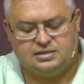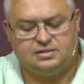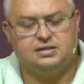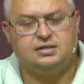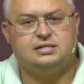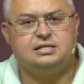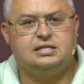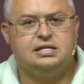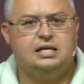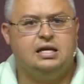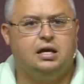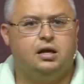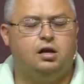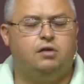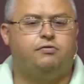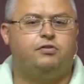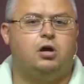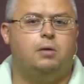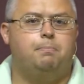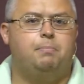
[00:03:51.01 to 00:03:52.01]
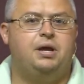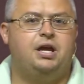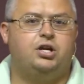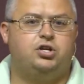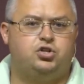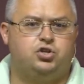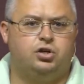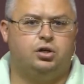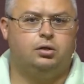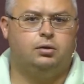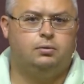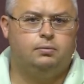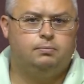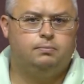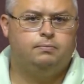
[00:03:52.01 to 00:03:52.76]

the sin of commission.